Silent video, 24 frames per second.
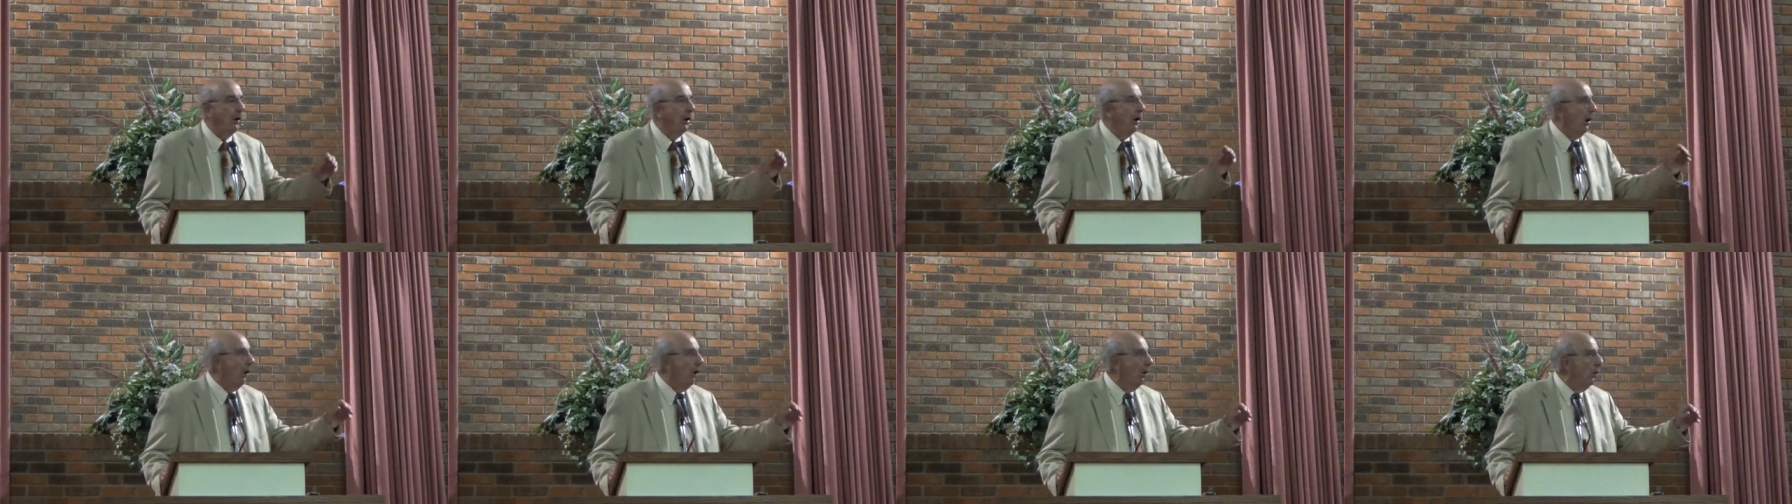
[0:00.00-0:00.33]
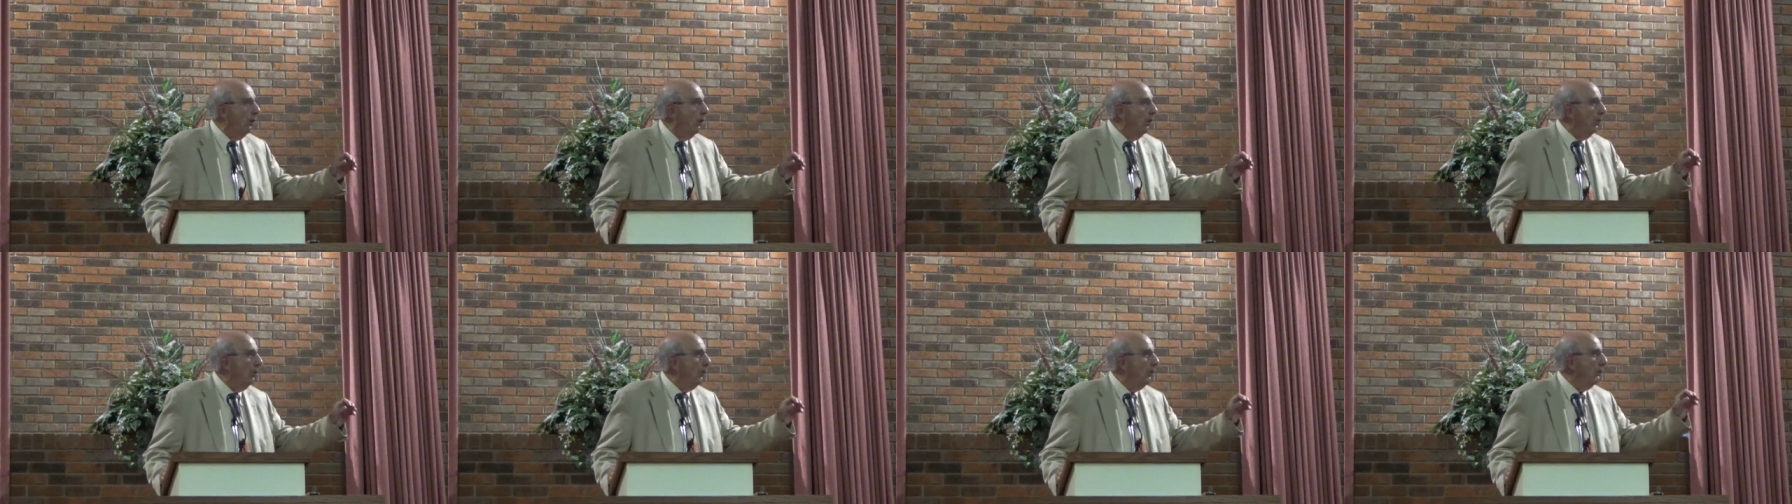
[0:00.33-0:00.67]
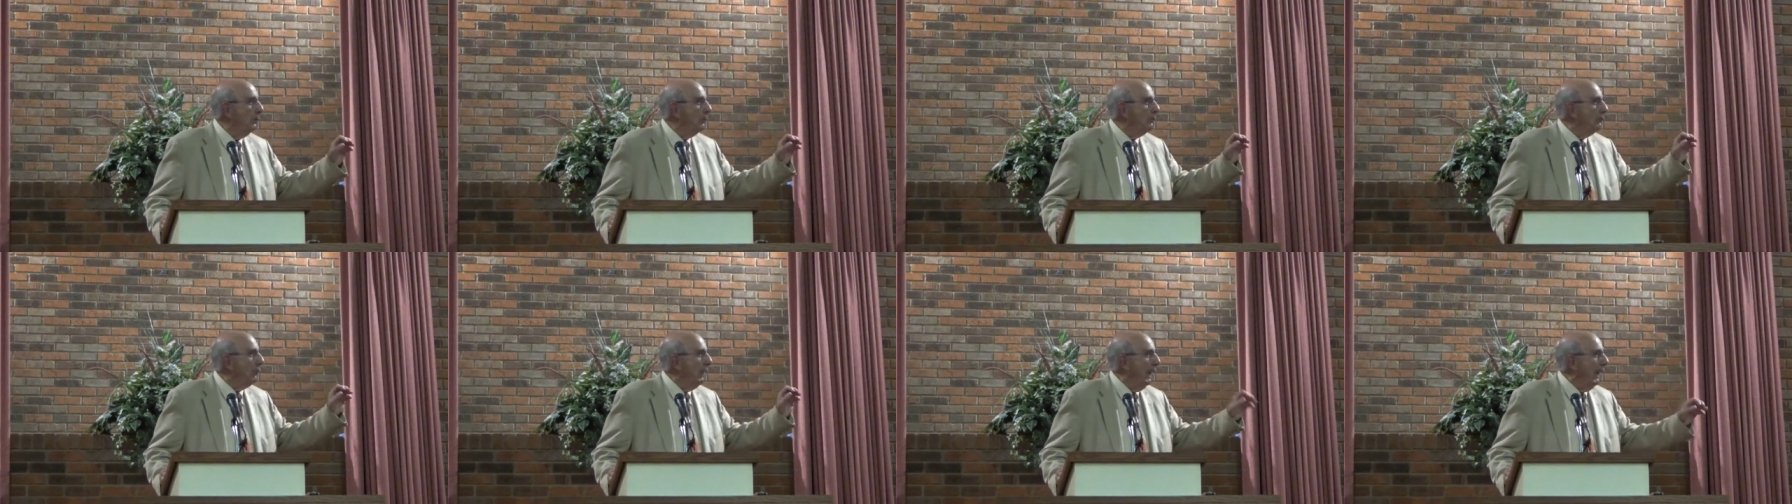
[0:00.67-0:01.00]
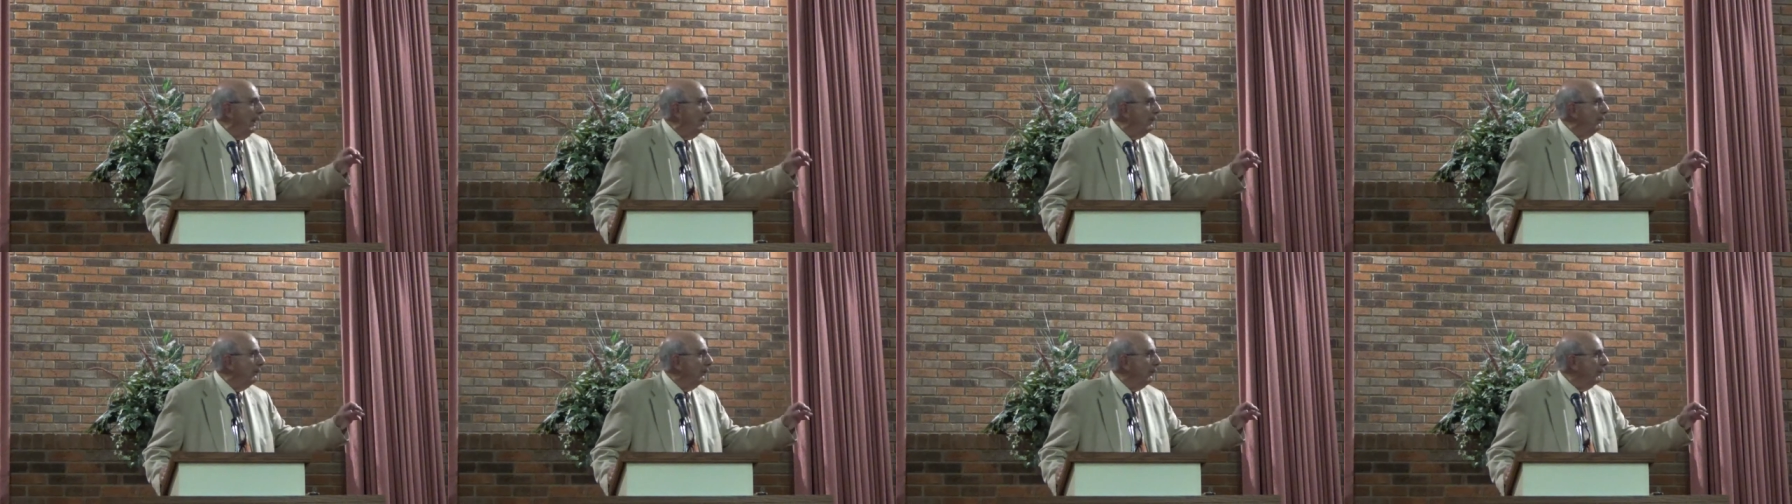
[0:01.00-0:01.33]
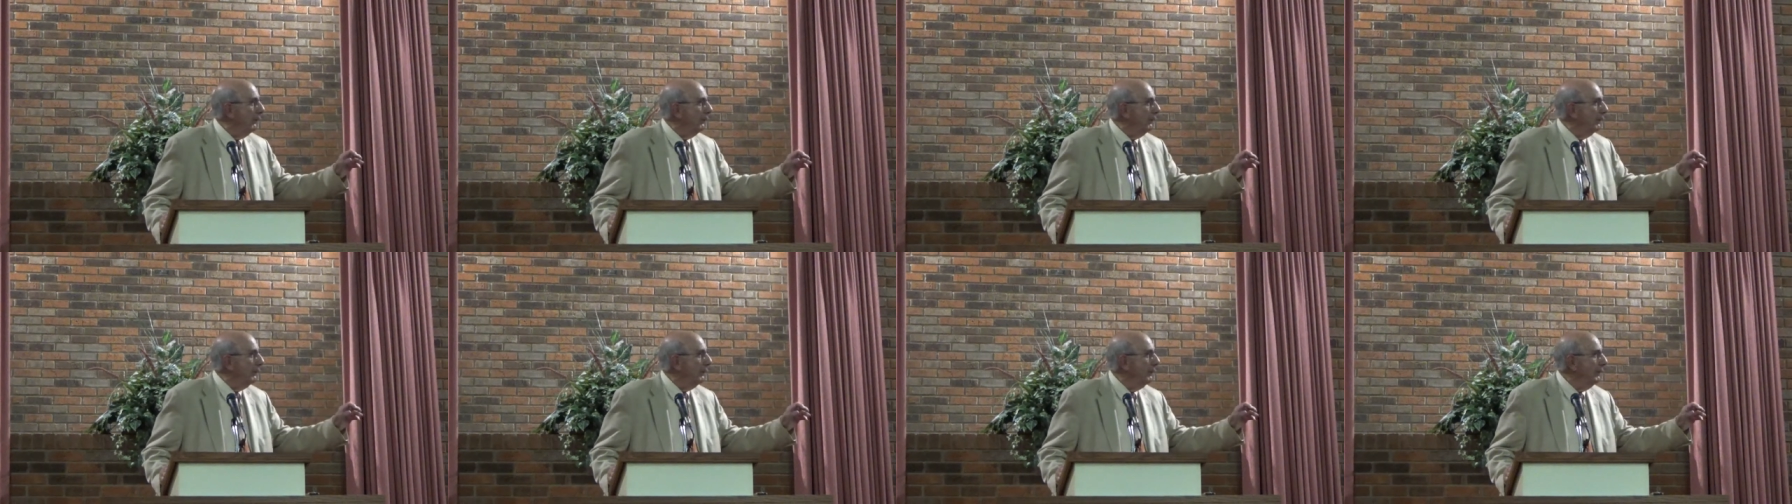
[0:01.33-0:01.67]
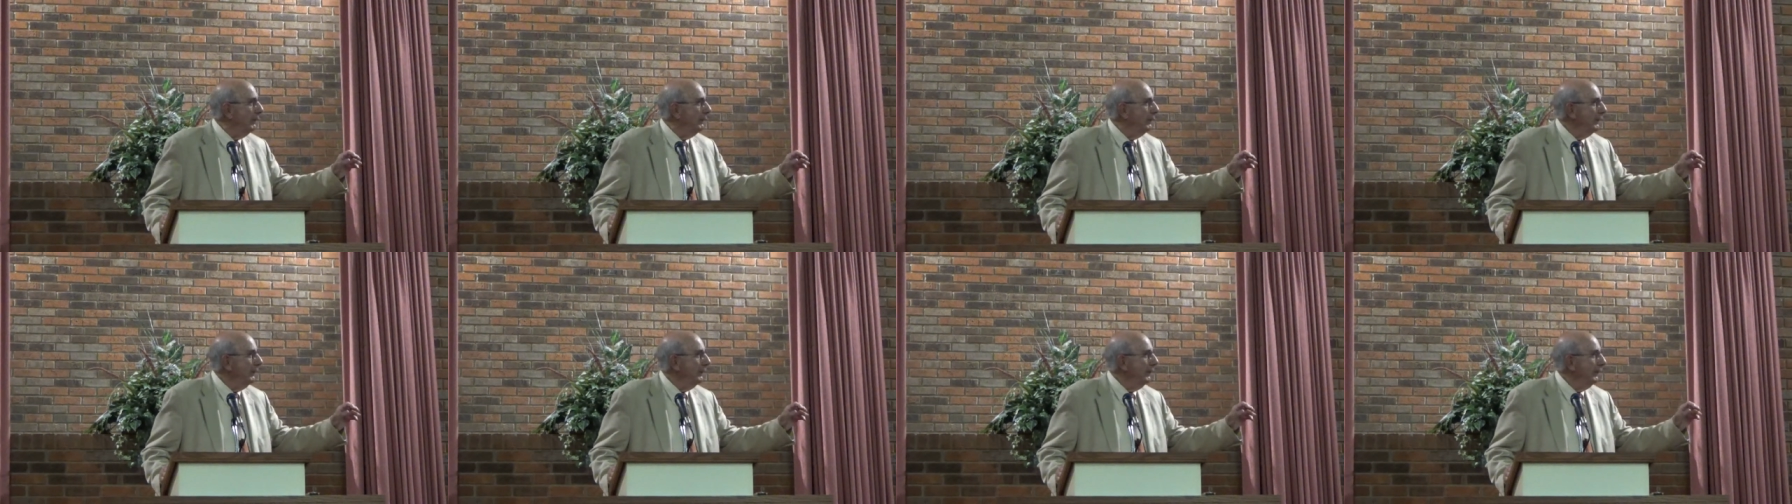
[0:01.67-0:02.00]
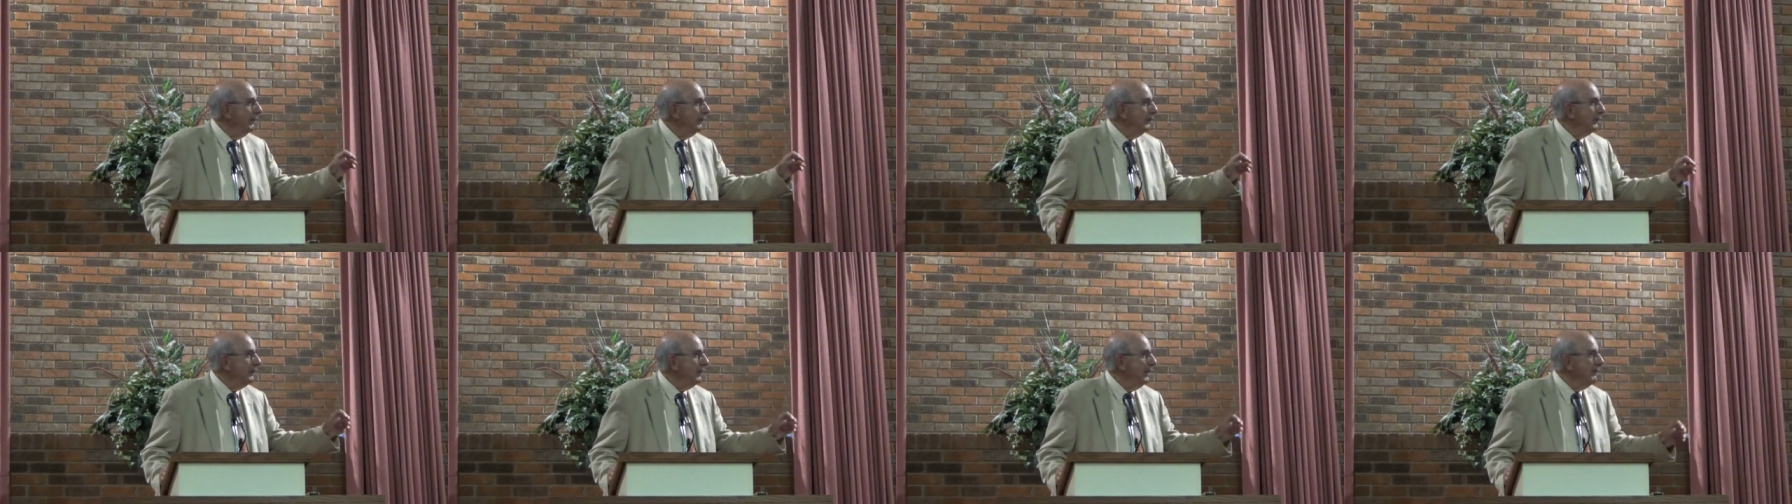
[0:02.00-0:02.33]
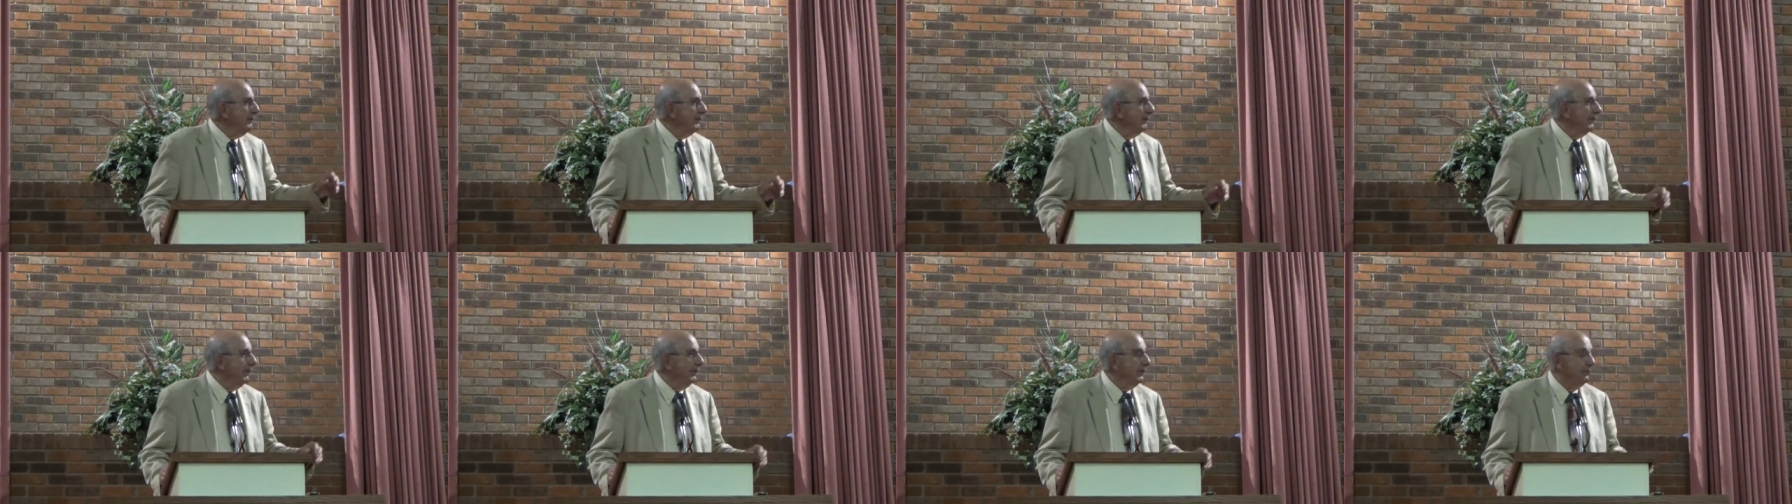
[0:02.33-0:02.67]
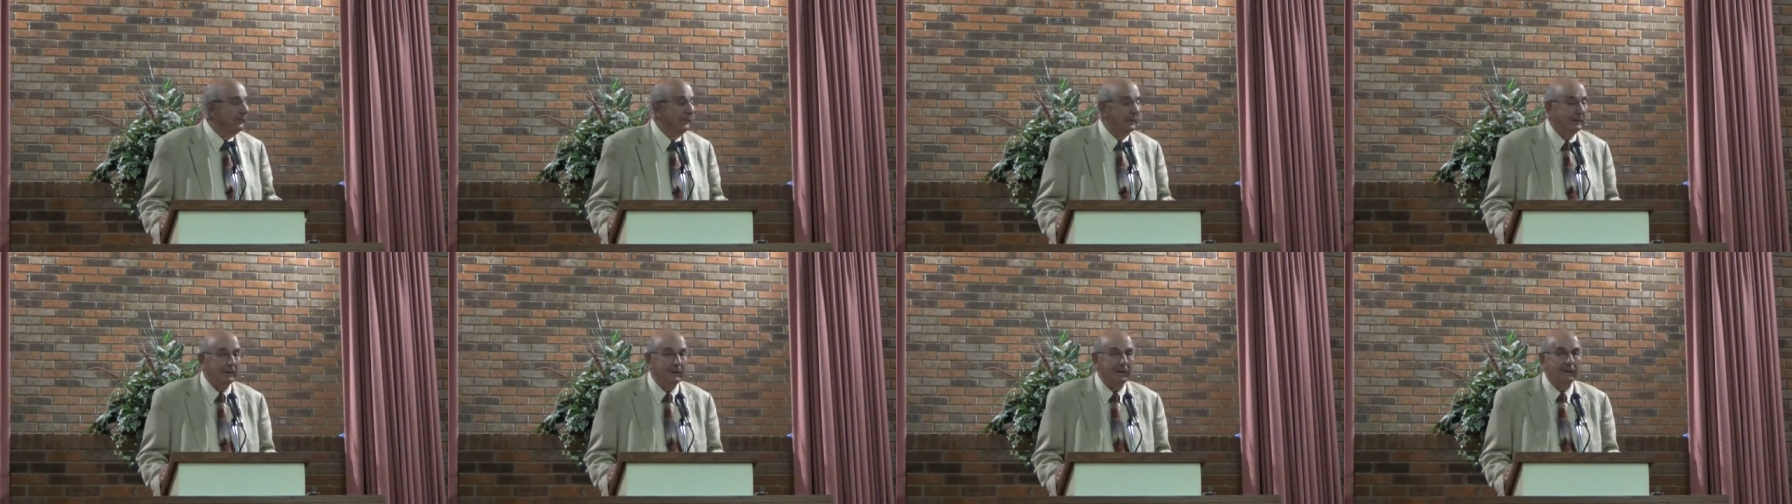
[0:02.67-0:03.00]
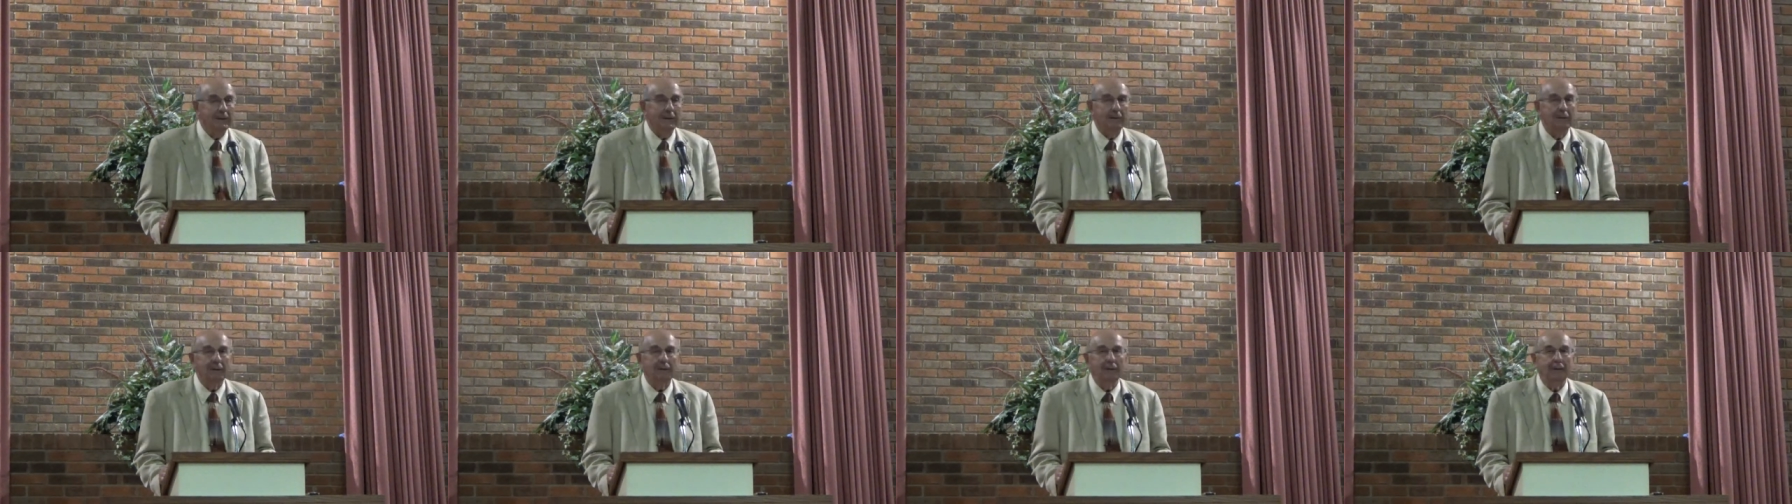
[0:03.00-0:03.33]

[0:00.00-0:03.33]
All power is given unto me